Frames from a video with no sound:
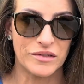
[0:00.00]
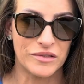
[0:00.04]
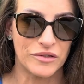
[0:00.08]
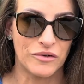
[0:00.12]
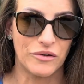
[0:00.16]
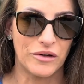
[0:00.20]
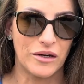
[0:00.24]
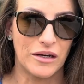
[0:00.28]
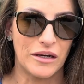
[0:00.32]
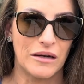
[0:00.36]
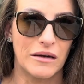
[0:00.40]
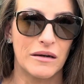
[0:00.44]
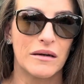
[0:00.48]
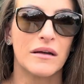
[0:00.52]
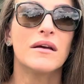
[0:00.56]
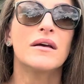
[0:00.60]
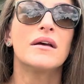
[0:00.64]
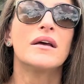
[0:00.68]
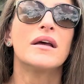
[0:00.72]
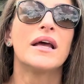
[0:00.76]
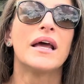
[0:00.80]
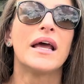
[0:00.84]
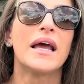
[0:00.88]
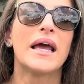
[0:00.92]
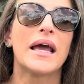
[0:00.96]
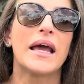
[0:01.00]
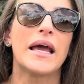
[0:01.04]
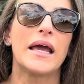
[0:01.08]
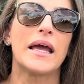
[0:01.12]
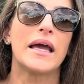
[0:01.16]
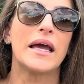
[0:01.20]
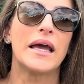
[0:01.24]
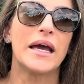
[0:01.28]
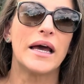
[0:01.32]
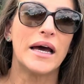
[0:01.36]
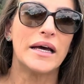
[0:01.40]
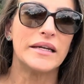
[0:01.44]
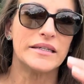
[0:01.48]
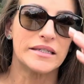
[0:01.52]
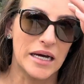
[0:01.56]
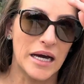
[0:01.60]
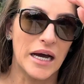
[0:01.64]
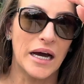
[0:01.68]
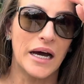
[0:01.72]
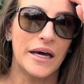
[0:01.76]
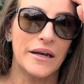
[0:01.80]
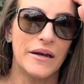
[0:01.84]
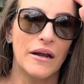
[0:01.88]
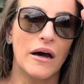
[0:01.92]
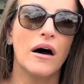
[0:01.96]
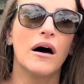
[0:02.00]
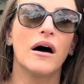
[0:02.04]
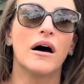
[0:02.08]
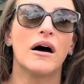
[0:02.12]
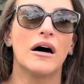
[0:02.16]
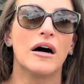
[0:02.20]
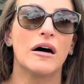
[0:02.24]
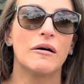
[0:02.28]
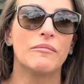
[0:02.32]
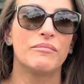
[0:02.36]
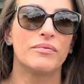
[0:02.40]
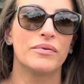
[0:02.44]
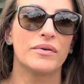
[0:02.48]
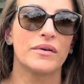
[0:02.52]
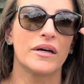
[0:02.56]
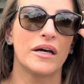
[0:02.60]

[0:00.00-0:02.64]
screen, and on up.